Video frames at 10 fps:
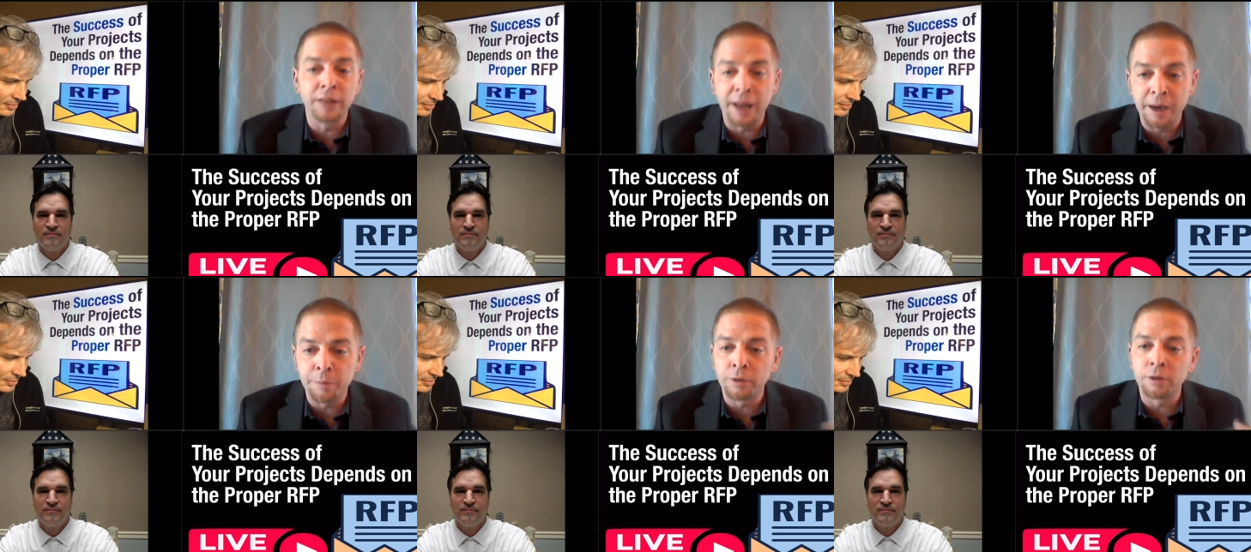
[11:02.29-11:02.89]

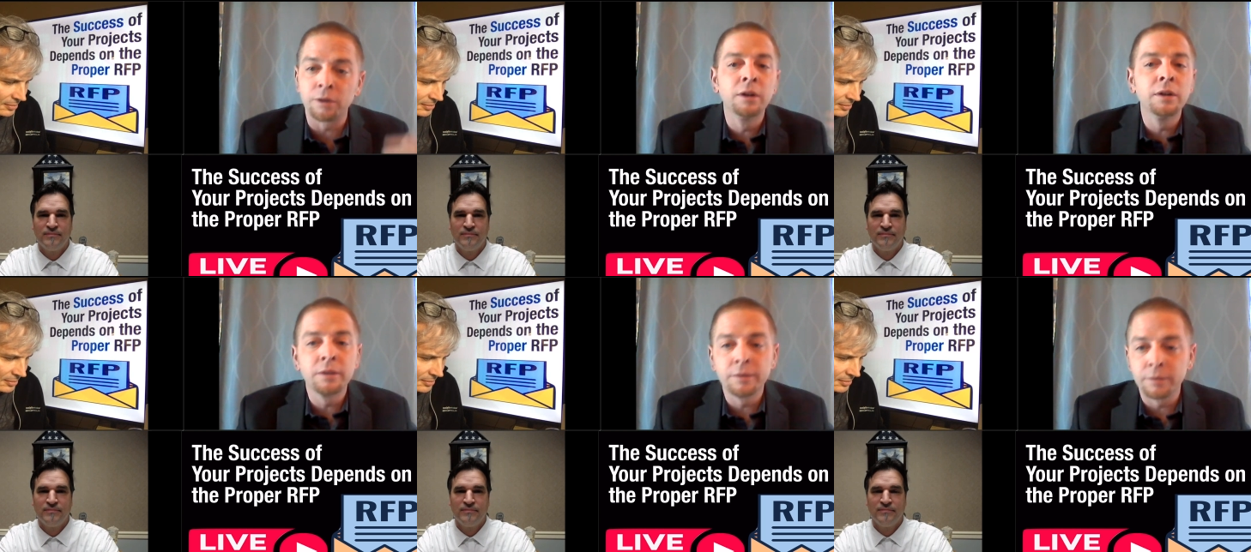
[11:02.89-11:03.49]
Speaker 1: labor,
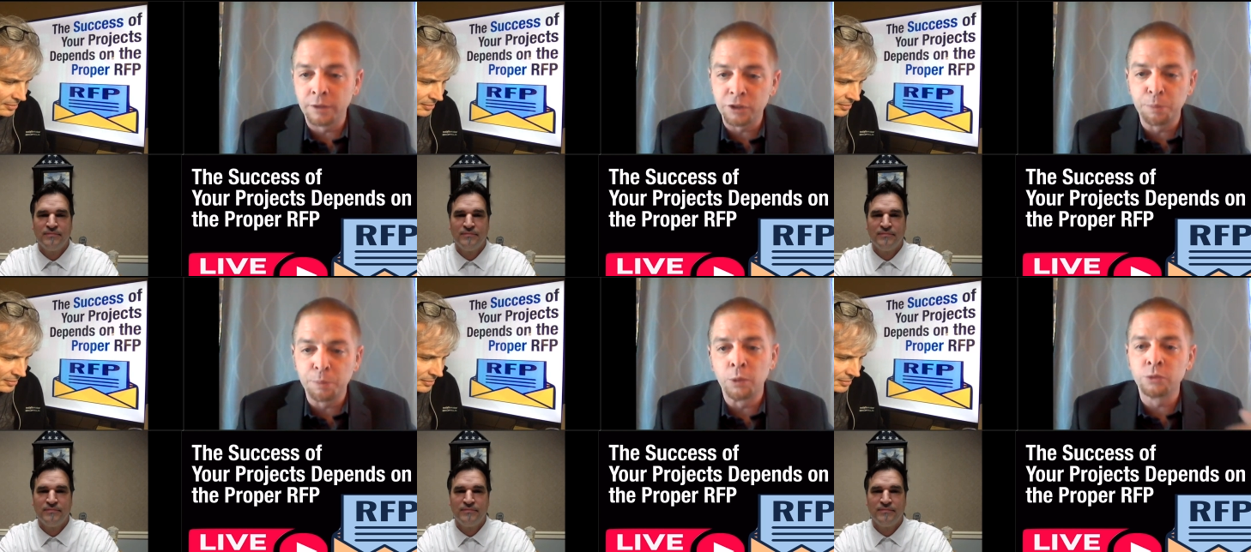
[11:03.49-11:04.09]

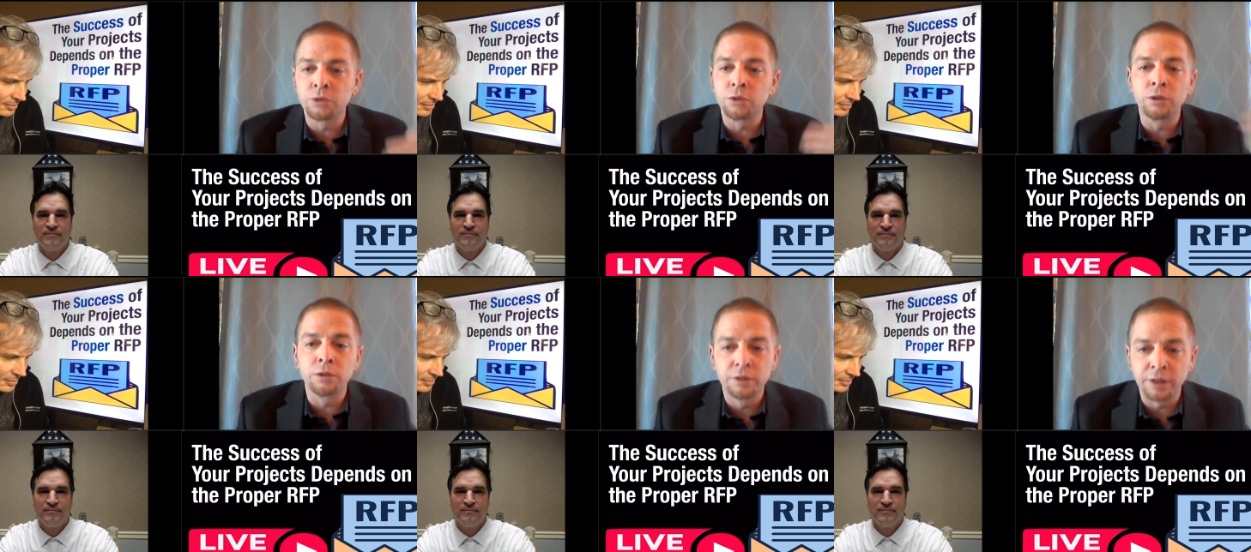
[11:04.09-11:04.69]

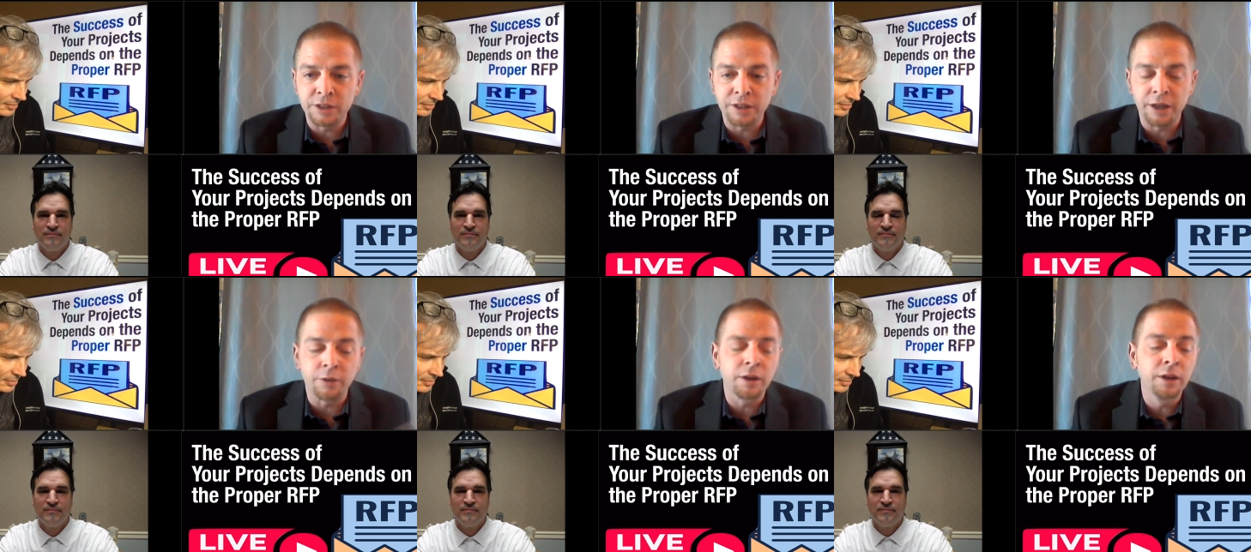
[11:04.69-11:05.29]
disposal, et
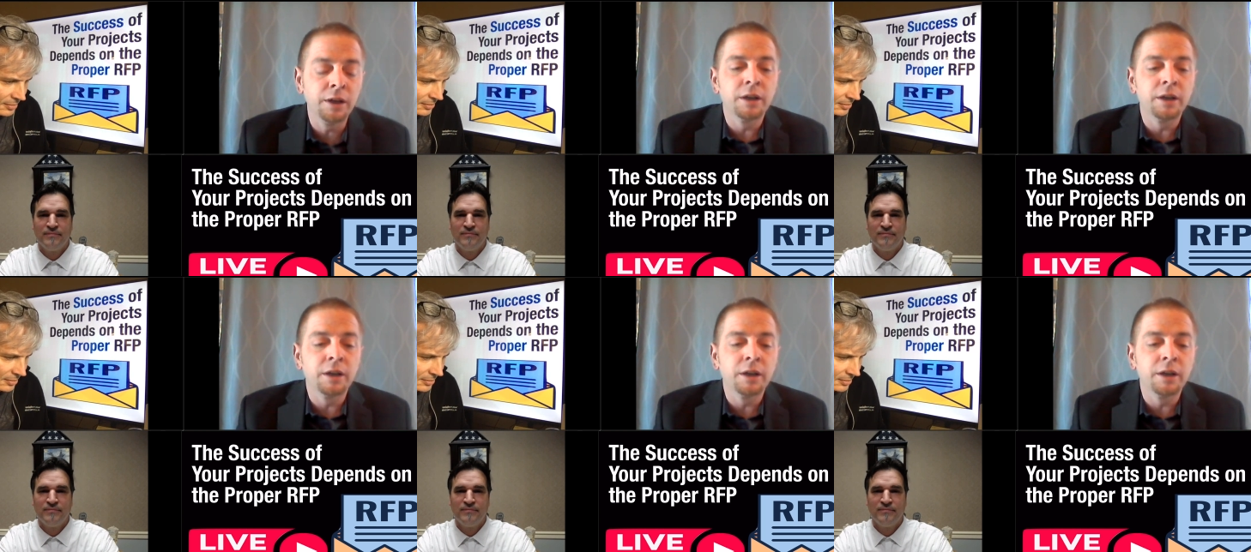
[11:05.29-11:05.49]
cetera.